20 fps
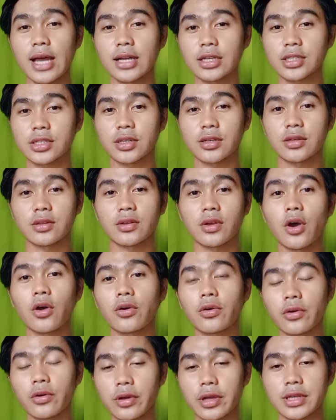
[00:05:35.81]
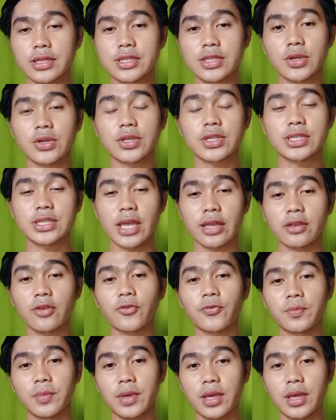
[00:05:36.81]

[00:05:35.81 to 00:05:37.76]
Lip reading: occurrence, or state of being.